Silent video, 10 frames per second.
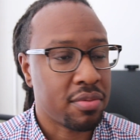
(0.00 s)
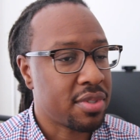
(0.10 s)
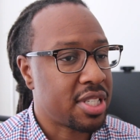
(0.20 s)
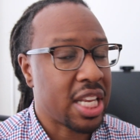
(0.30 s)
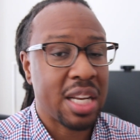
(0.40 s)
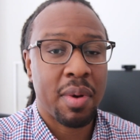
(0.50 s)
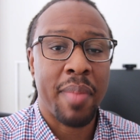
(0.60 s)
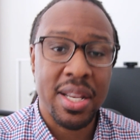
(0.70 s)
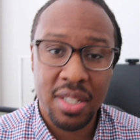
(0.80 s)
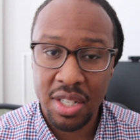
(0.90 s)
Send them a
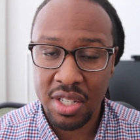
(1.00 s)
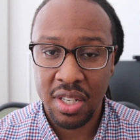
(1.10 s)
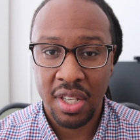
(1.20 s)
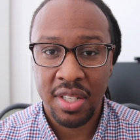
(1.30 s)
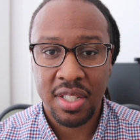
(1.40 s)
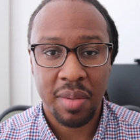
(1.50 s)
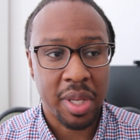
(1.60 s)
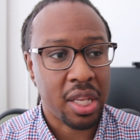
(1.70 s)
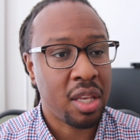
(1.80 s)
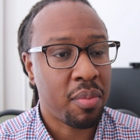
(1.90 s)
message, send them
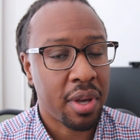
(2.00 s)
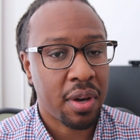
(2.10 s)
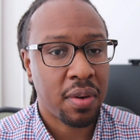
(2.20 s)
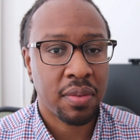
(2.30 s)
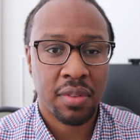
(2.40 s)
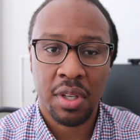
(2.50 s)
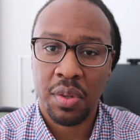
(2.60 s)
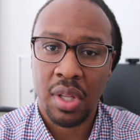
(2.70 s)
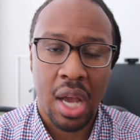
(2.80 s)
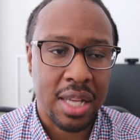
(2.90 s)
an email,
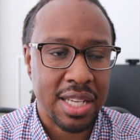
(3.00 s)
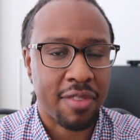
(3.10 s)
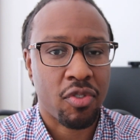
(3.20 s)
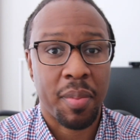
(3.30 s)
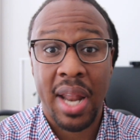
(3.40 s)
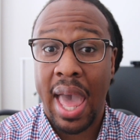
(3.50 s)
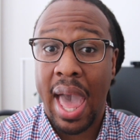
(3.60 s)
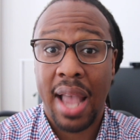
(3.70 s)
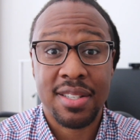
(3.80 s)
through the contact form, and ask